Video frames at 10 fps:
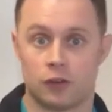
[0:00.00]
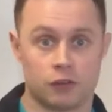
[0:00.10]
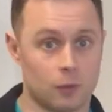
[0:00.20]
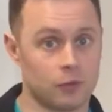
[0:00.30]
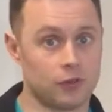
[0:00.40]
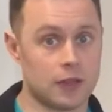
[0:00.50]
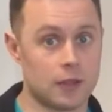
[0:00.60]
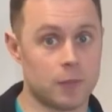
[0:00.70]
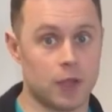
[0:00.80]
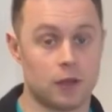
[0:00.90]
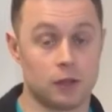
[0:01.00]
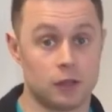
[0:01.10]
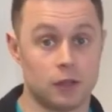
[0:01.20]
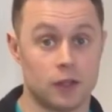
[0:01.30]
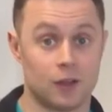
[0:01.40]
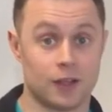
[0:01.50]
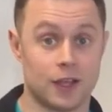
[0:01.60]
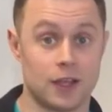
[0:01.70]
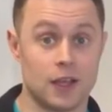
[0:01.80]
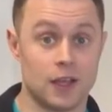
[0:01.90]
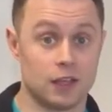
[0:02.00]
Drop us an email, okay?